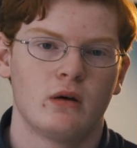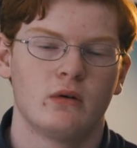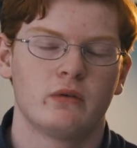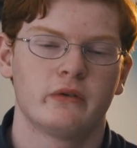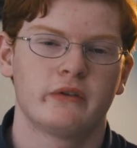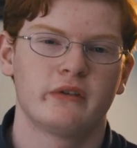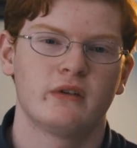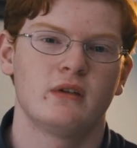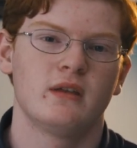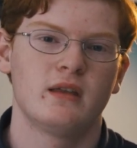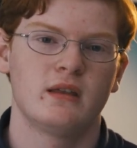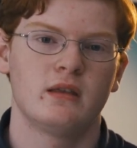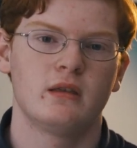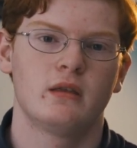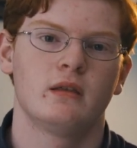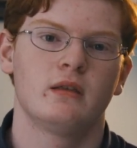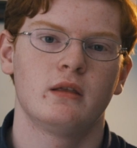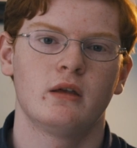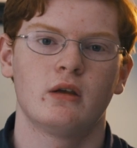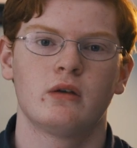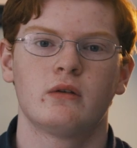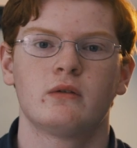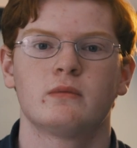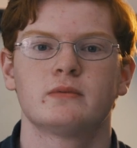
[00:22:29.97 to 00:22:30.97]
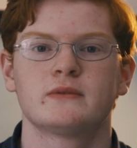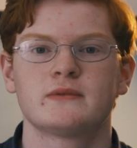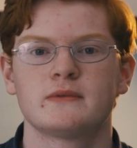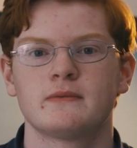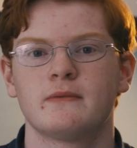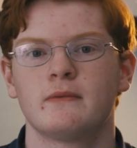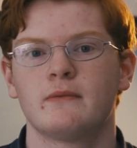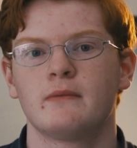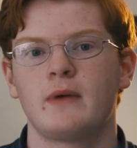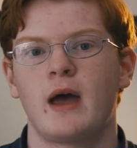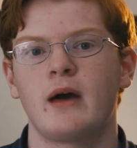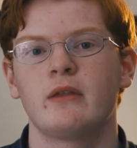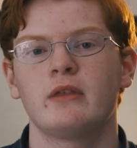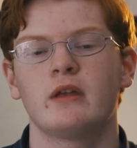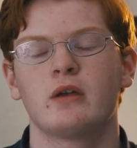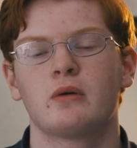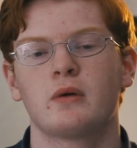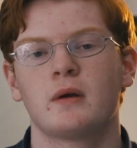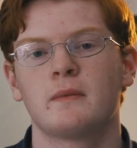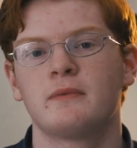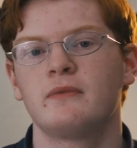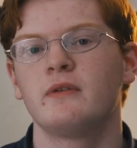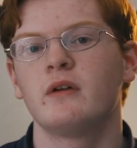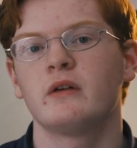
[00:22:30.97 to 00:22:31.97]
so how the
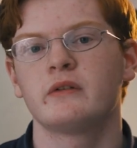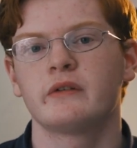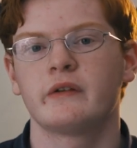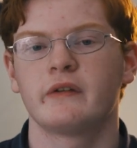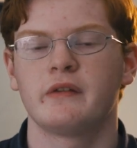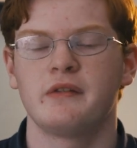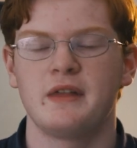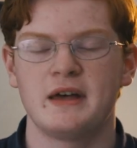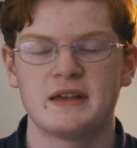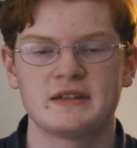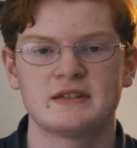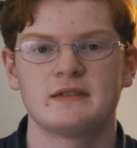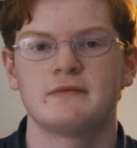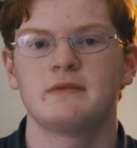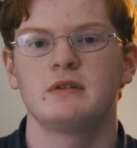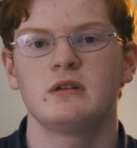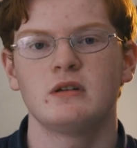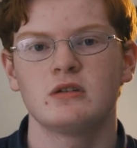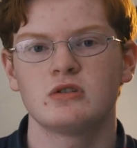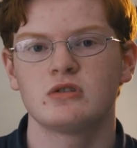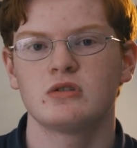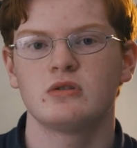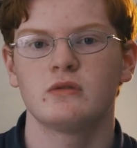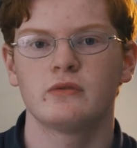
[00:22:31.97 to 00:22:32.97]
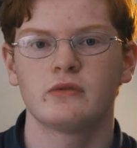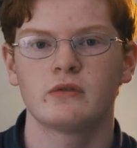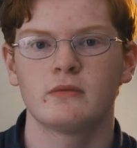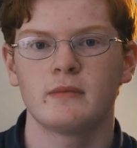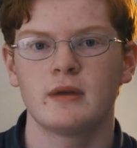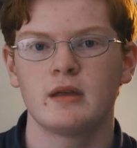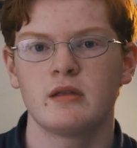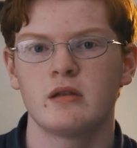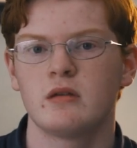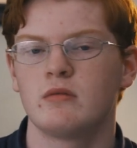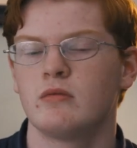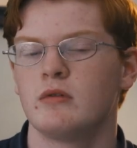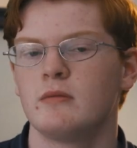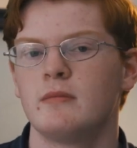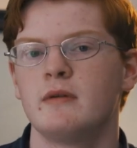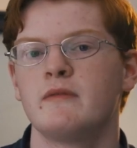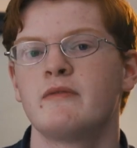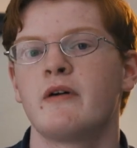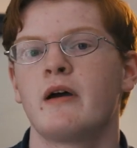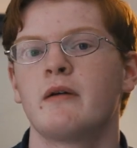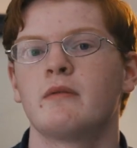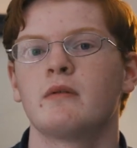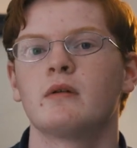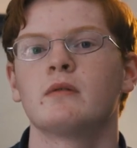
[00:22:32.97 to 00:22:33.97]
grip feels is less of an issue for me than it would be
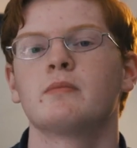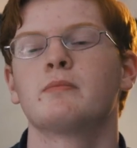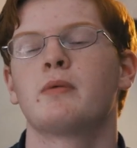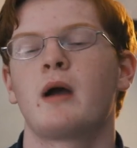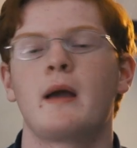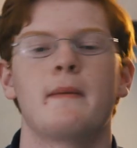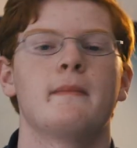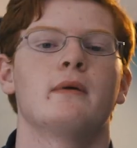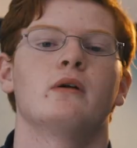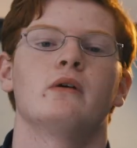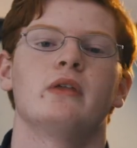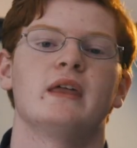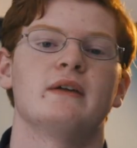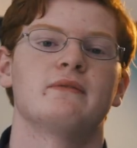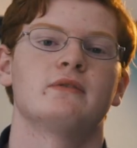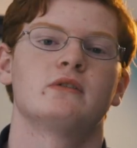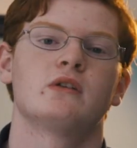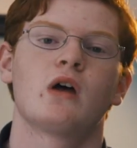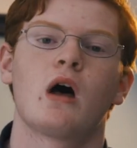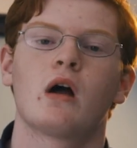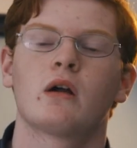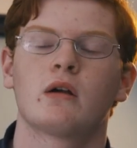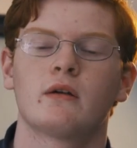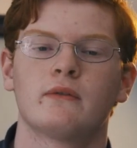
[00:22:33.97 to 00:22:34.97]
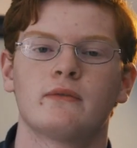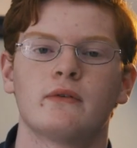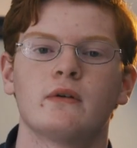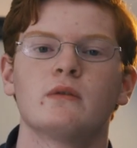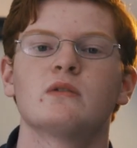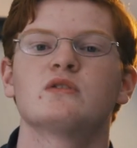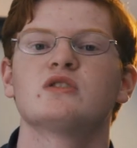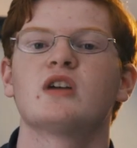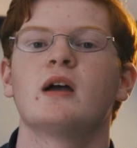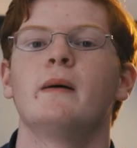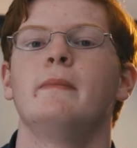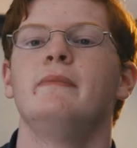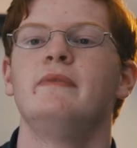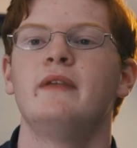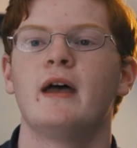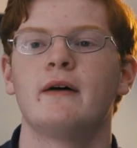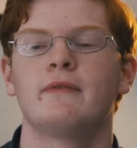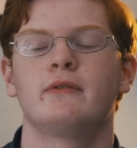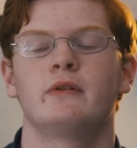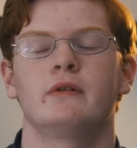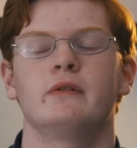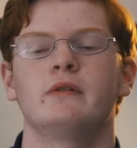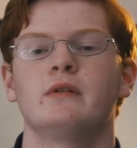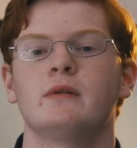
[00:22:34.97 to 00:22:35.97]
if I were primarily a photographer, which I'm
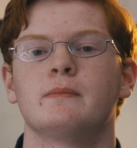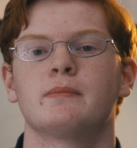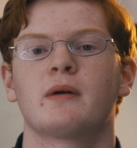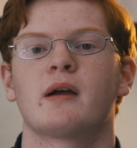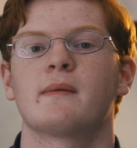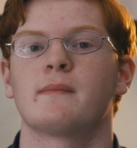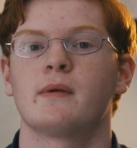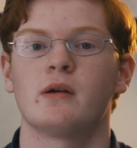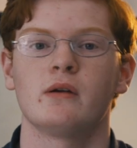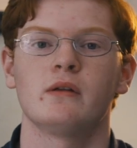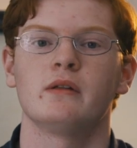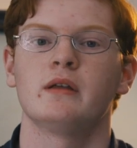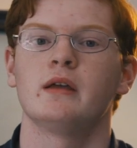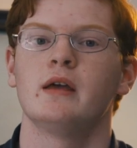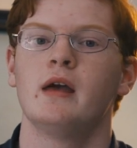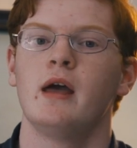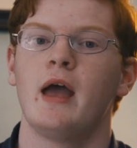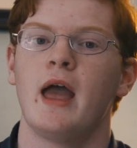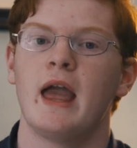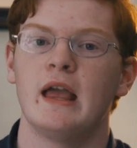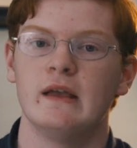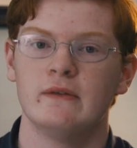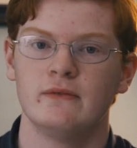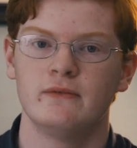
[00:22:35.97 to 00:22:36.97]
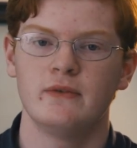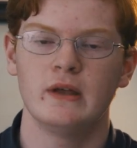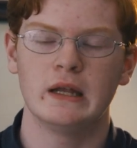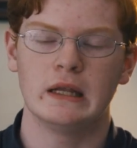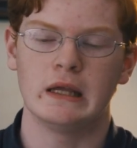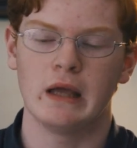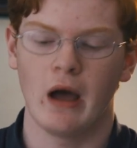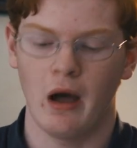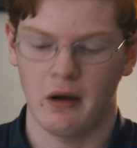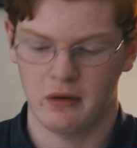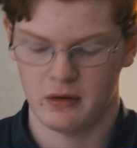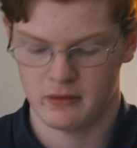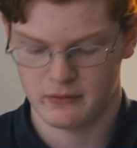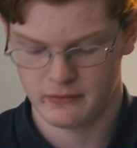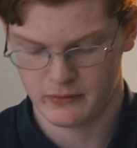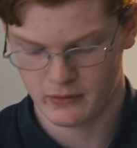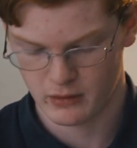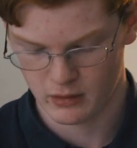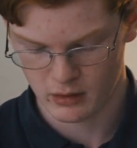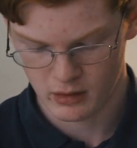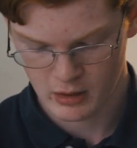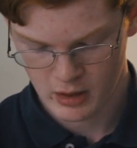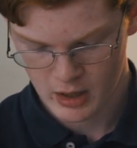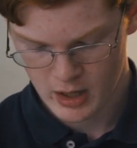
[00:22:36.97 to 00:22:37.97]
definitely primarily a
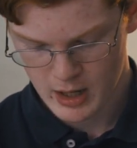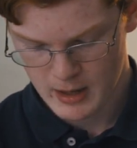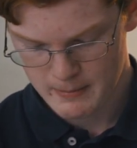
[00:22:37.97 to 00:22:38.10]
videographer.